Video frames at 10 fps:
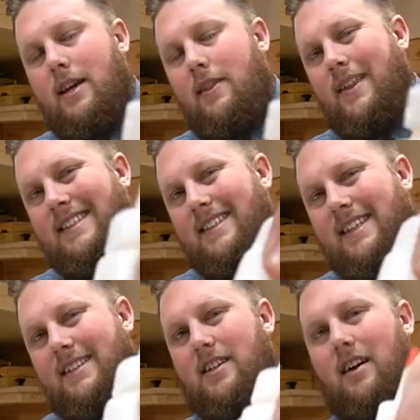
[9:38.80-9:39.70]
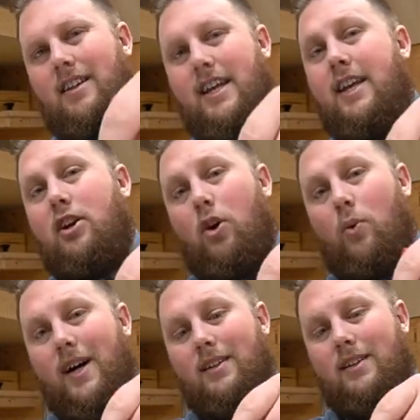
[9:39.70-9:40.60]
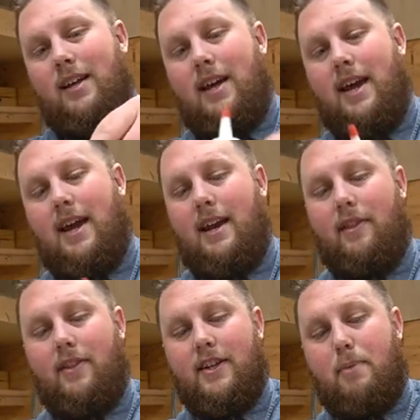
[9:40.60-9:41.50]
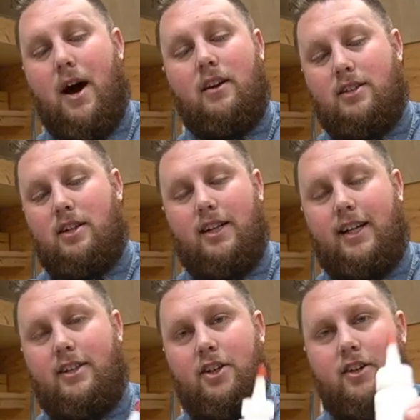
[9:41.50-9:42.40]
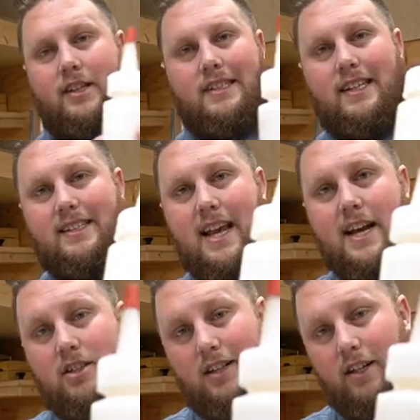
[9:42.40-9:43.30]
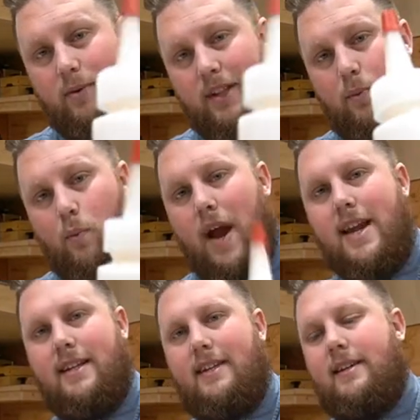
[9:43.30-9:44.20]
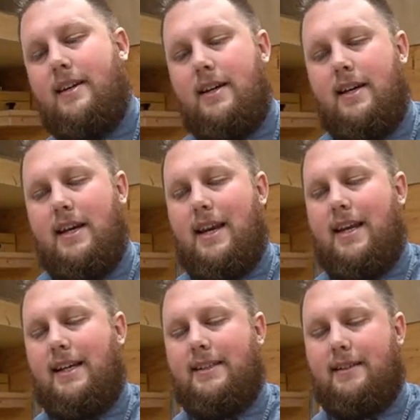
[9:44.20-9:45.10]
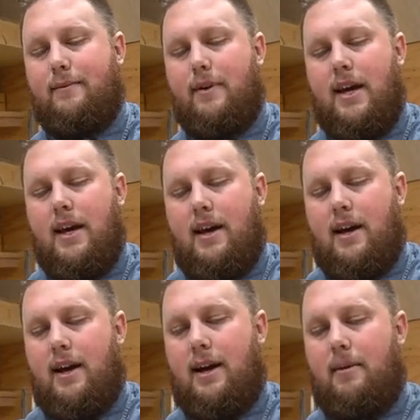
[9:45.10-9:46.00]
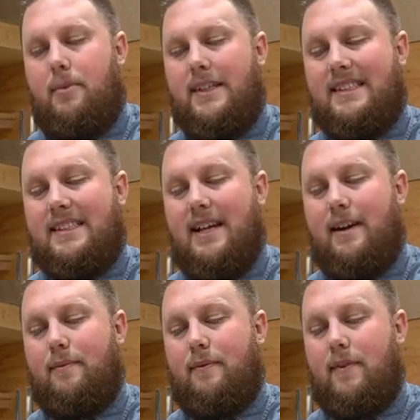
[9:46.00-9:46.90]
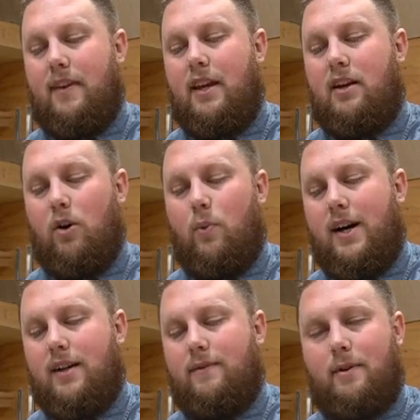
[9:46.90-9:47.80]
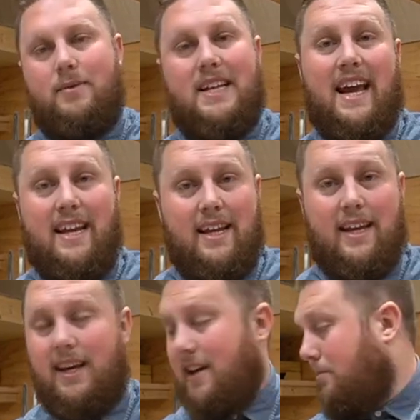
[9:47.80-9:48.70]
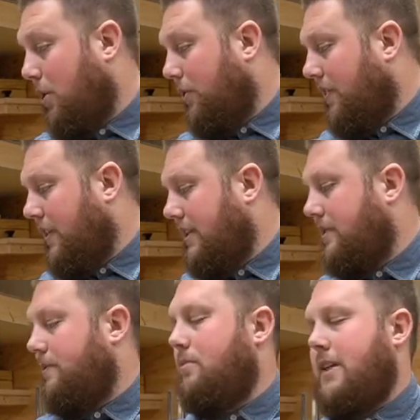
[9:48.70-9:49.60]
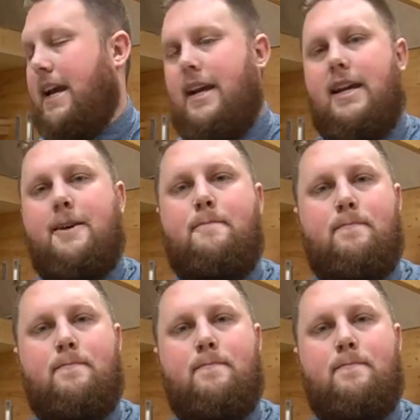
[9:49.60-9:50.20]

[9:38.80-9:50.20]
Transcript: This is called Eco-Weld, and this bottle's clear, so you can see it's actually a really white adhesive. Um, this stuff, Eco-Weld from Tandy again, both of these are from Tandy.